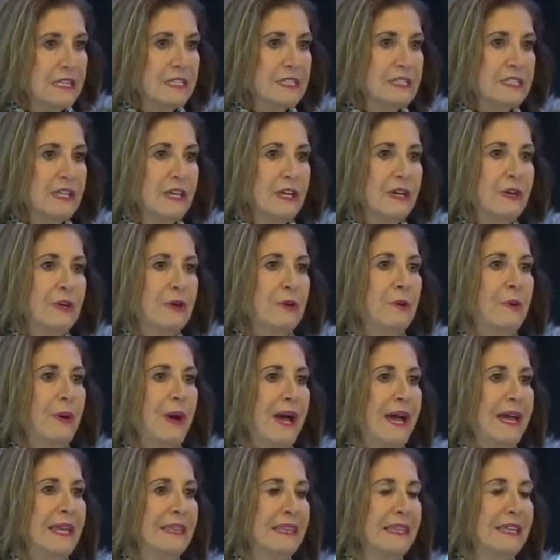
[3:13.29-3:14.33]
So
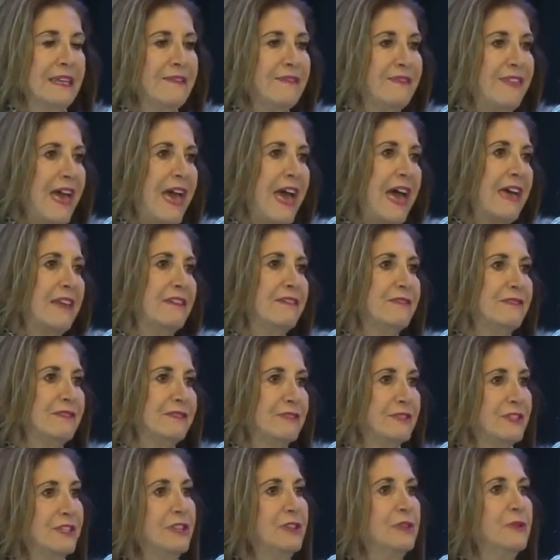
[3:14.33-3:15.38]
I leave that
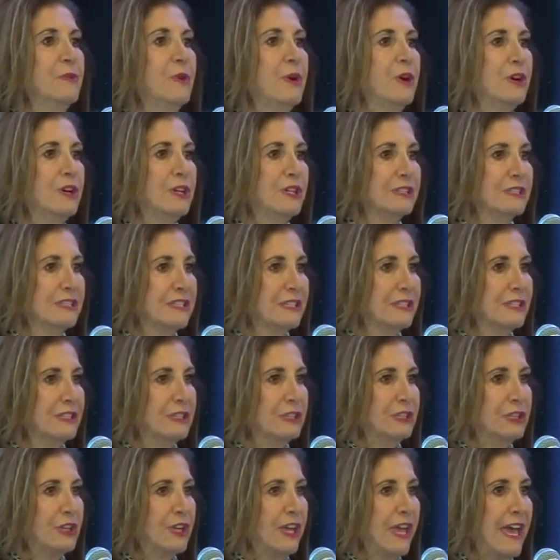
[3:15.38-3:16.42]
to you all to
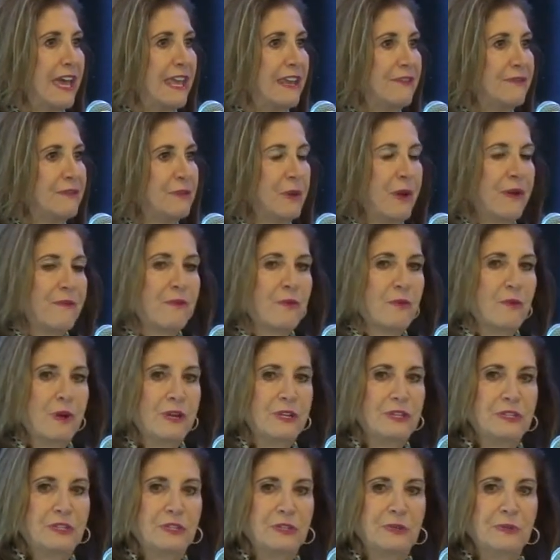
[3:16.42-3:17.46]
look at if you ever
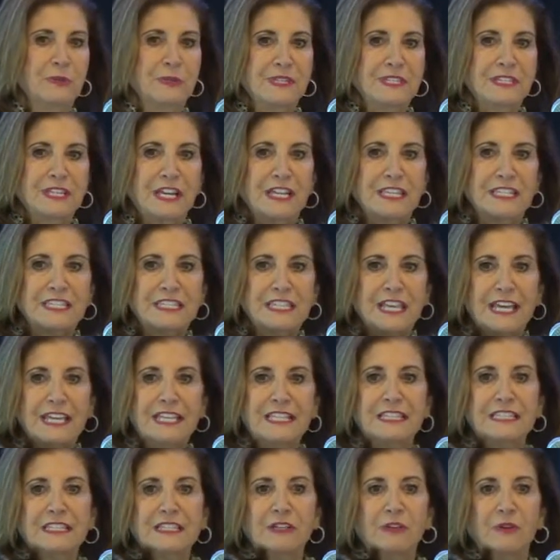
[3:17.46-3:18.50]
want to. It's got
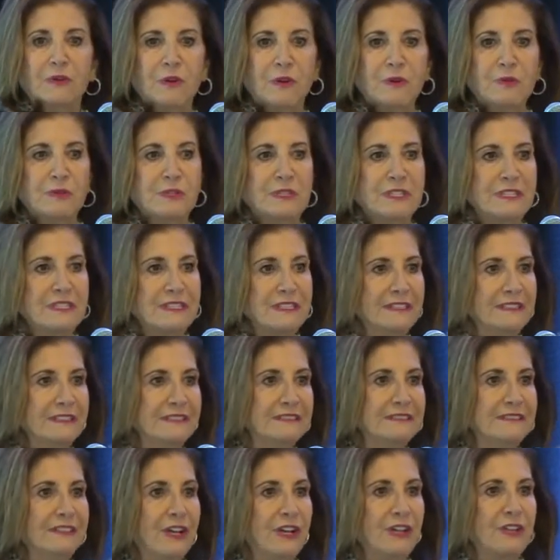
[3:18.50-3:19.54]
cites and quotes
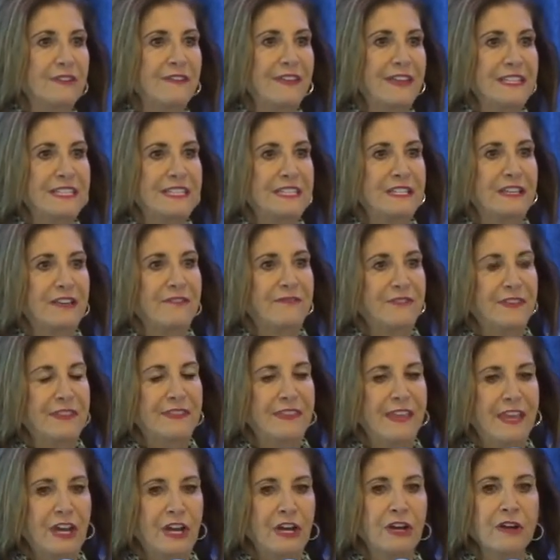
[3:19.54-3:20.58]
and all of that stuff in
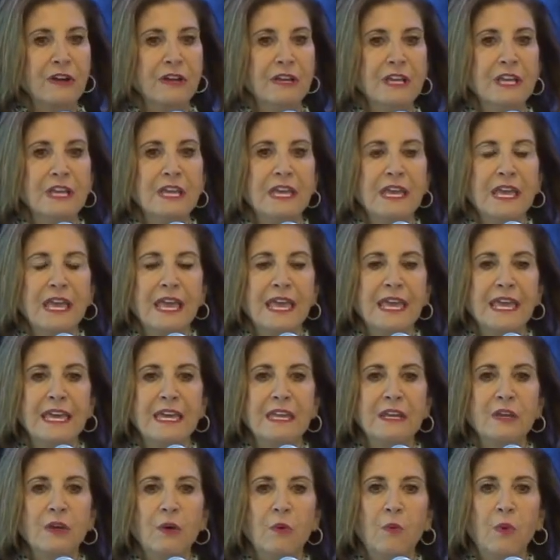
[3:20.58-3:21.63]
there.
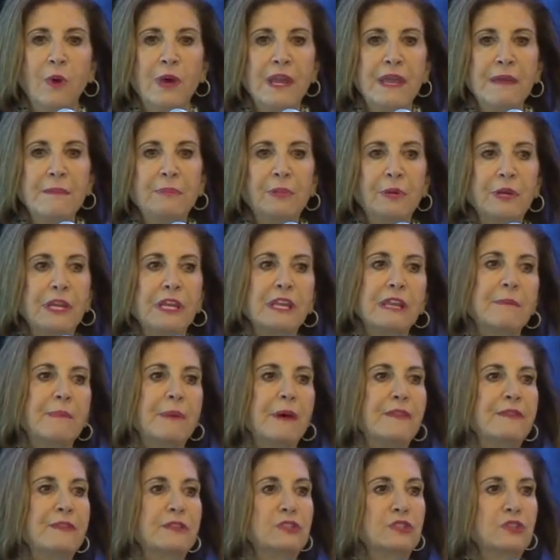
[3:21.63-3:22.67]
And what I'm putting up
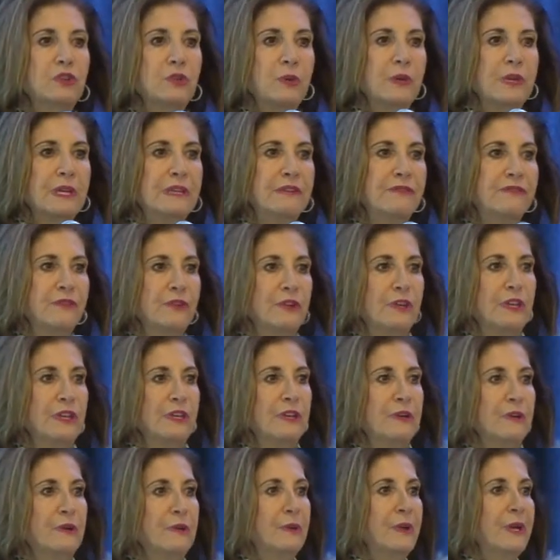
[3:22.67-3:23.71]
on the screen for
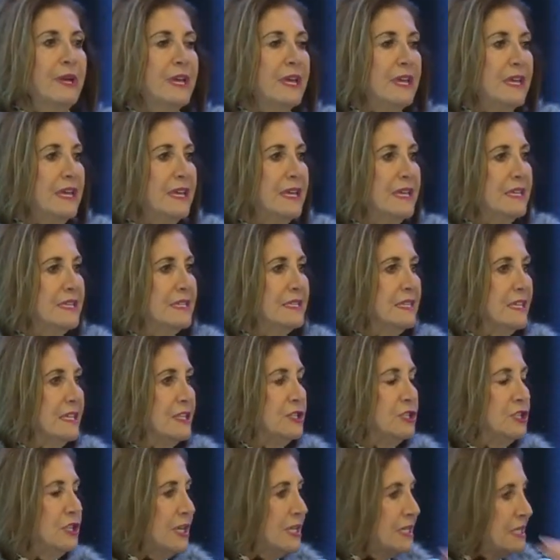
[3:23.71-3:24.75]
you is
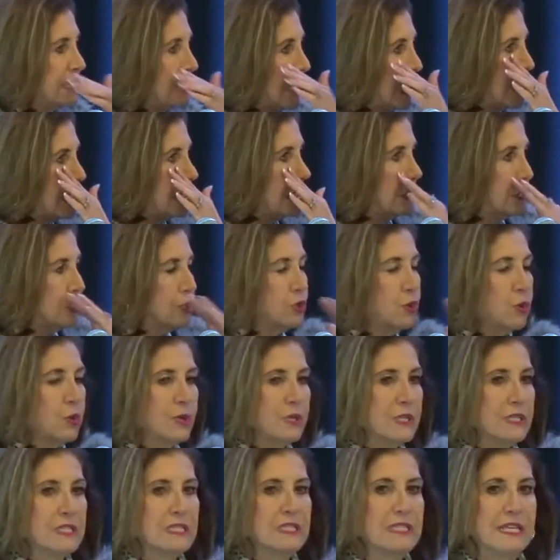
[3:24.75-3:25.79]
just a
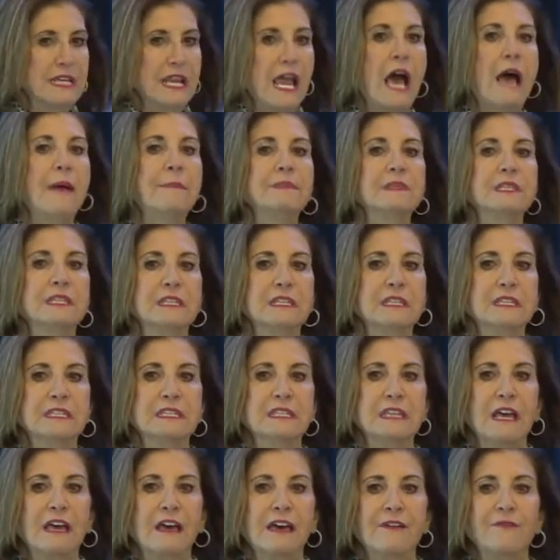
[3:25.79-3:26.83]
short
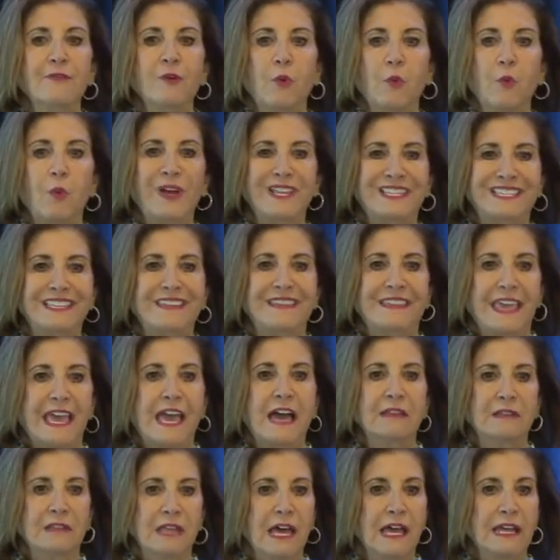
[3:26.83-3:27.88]
synopsis of what's in the
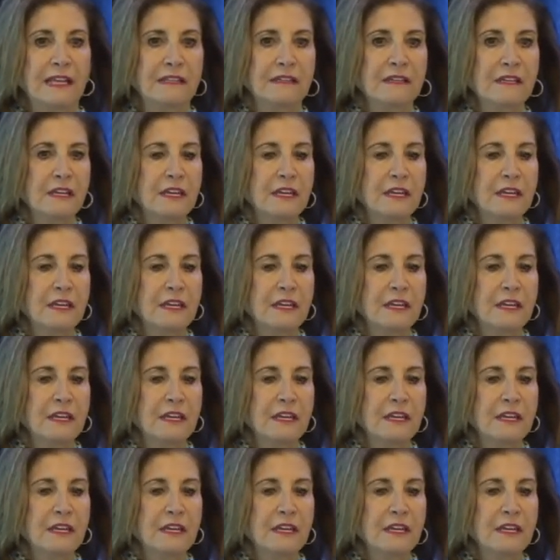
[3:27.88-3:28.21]
outline.